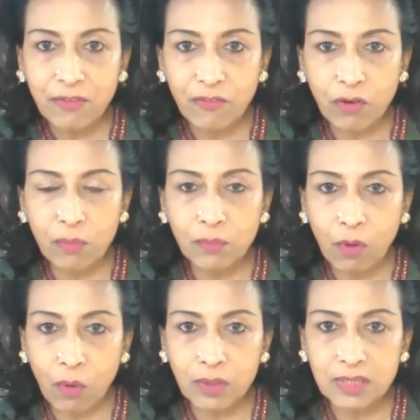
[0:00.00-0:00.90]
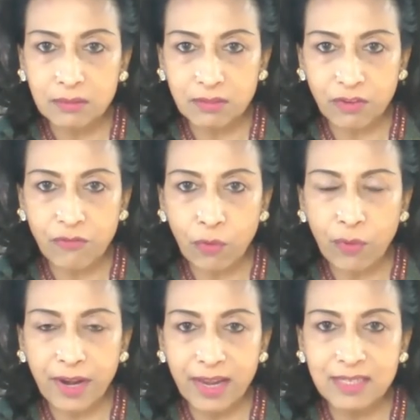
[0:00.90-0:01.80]
from all three,
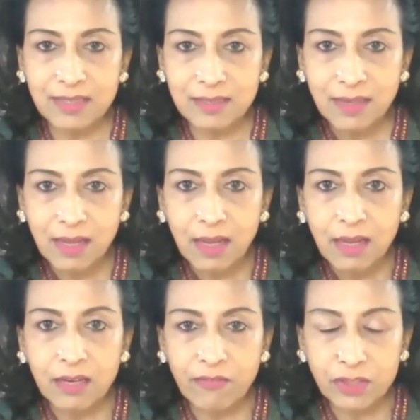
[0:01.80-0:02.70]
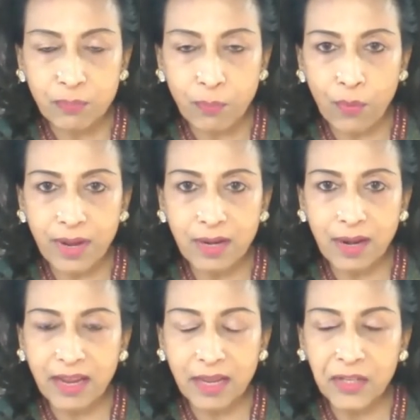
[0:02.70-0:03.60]
four days. It was pouring
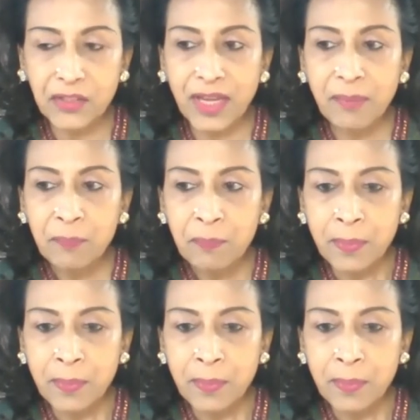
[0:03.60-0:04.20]
like anything.